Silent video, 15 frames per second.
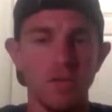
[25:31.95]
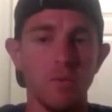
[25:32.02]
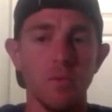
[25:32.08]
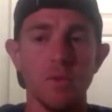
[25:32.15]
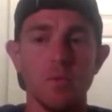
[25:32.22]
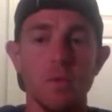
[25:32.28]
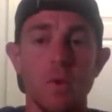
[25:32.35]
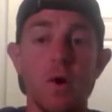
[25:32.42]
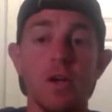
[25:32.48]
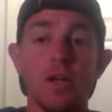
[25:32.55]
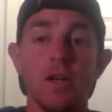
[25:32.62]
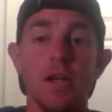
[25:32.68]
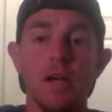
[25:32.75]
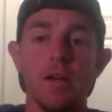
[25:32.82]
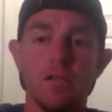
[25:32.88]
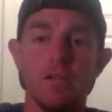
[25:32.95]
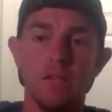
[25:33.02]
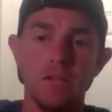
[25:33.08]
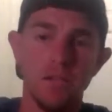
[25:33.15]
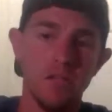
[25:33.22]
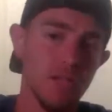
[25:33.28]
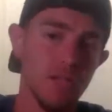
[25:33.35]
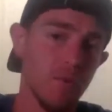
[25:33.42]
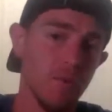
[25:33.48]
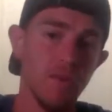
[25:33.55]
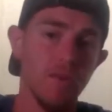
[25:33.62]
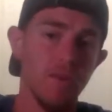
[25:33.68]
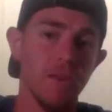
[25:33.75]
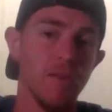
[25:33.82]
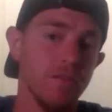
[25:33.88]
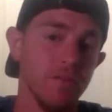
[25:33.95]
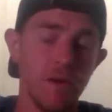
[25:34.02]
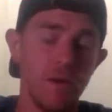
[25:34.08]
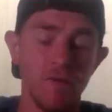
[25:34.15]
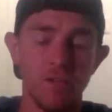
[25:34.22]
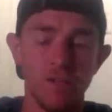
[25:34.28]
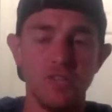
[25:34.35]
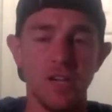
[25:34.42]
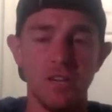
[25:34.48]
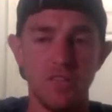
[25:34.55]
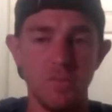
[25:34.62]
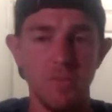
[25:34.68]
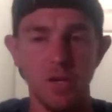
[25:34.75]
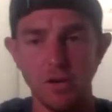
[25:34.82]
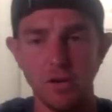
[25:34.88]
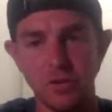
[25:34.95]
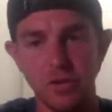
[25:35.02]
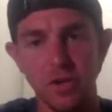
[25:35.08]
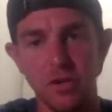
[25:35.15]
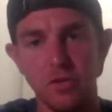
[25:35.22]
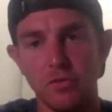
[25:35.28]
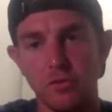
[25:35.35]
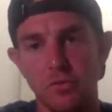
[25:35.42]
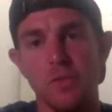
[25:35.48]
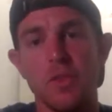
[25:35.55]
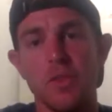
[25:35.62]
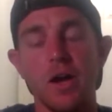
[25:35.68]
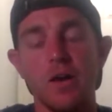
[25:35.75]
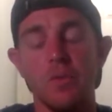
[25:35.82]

that we're wanted at, and we have the chance to be ourselves with